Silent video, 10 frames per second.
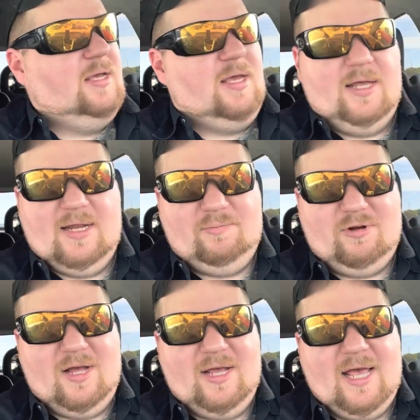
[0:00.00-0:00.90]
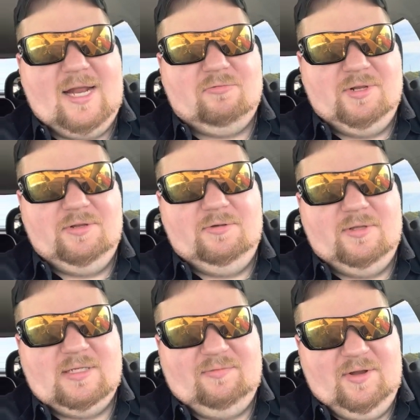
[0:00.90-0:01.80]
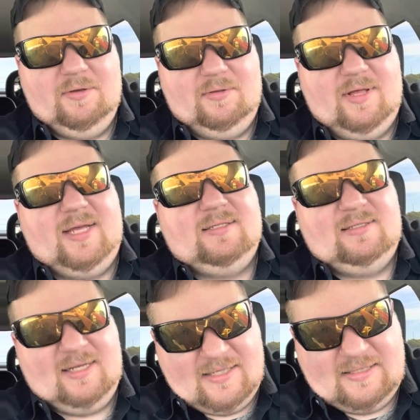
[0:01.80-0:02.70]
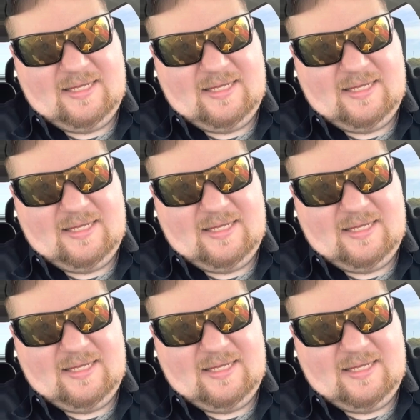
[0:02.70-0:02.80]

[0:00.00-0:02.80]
And I probably had to redo this video like 6